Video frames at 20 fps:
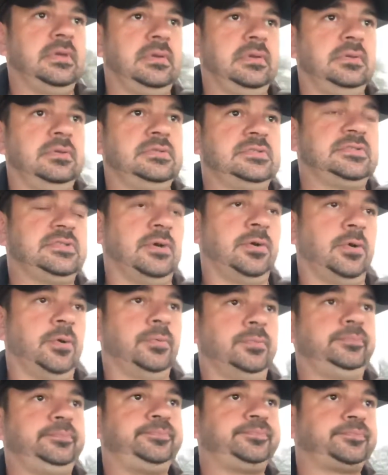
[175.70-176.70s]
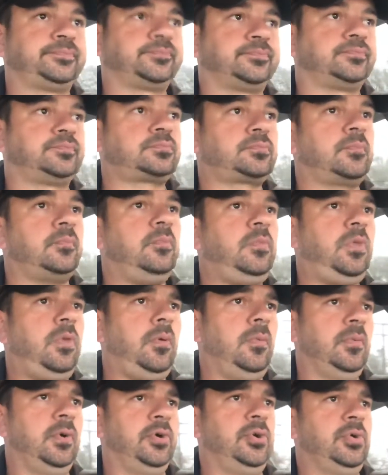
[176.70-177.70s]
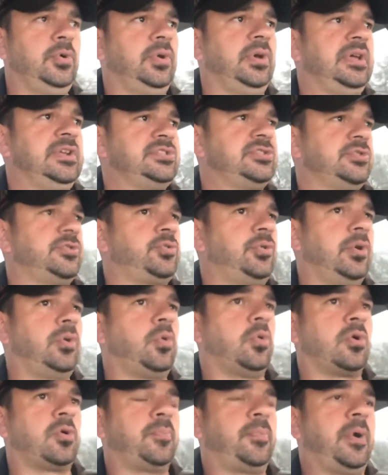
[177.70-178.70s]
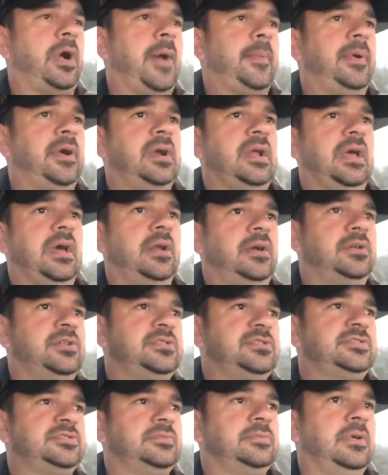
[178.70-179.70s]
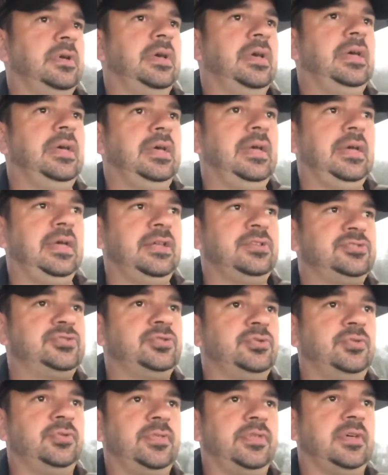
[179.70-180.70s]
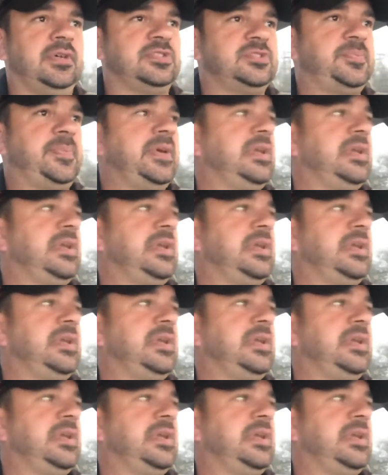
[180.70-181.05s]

So I'm going to do 1 3/4 primary headers into the speed